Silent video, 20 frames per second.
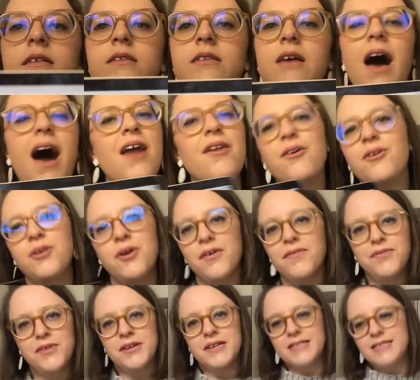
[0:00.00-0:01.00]
So I don't know
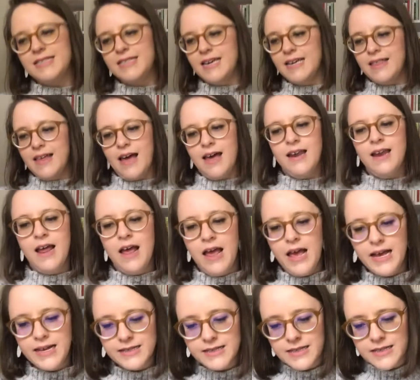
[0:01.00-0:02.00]
if you can see that.
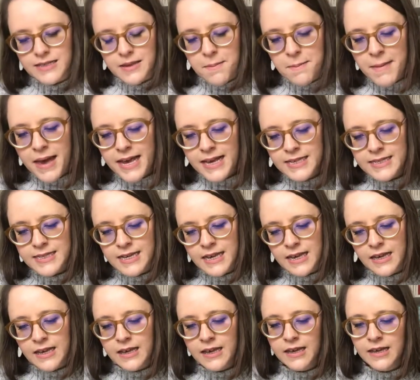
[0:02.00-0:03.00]
It's this
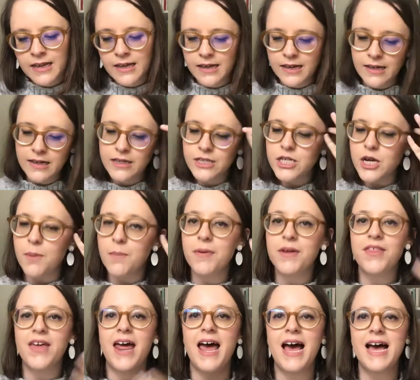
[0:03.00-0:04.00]
amazing jumper
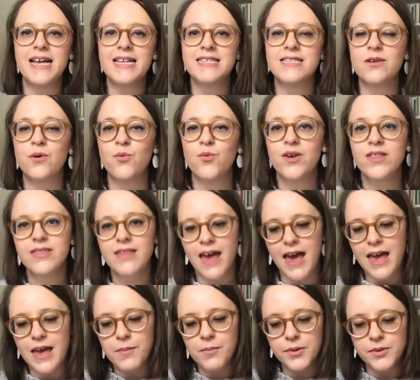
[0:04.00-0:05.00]
that has, with
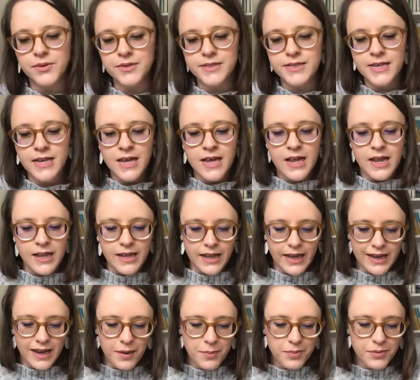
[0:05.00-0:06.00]
cables,
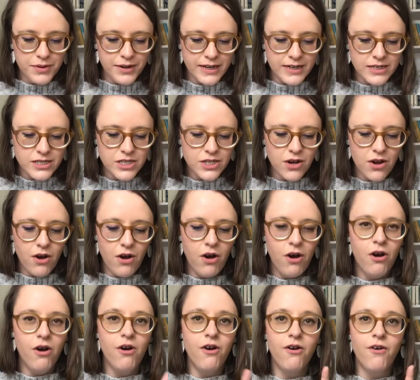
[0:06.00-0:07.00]
like a print
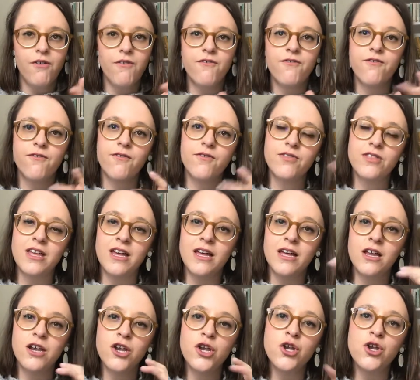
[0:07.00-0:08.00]
of
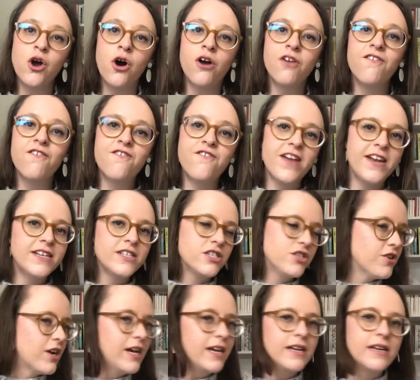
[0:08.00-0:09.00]
the
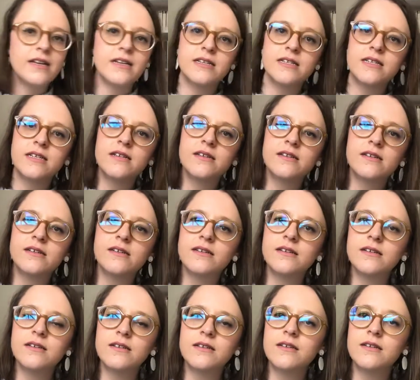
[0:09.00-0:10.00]
non-fenestrated
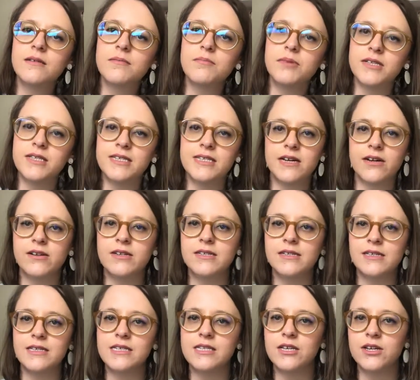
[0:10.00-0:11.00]
Monstera
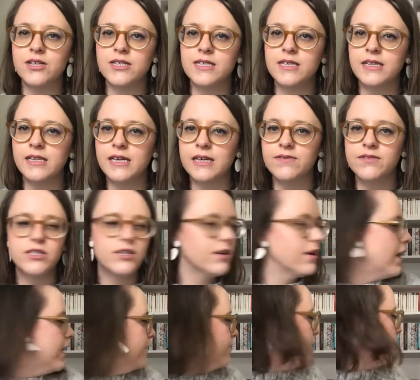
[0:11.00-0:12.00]
Deliciosa leaves. So
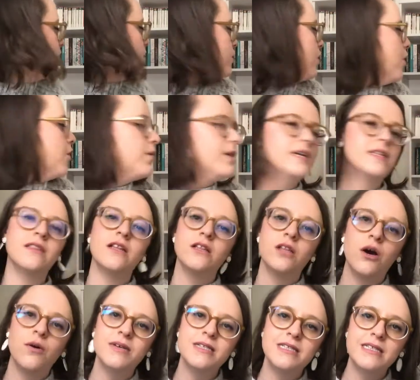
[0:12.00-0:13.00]
kind of the
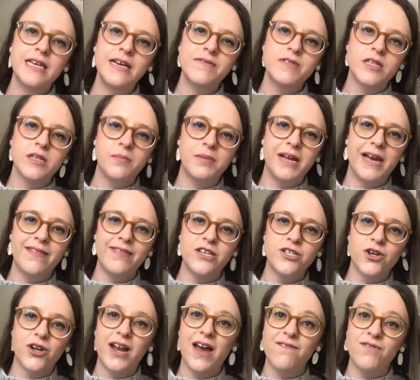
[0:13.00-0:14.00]
lowest leaves on the plant that
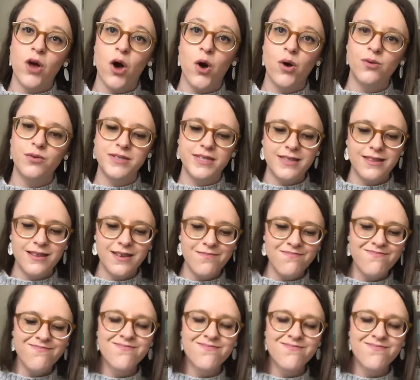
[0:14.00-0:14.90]
don't have the holes in them.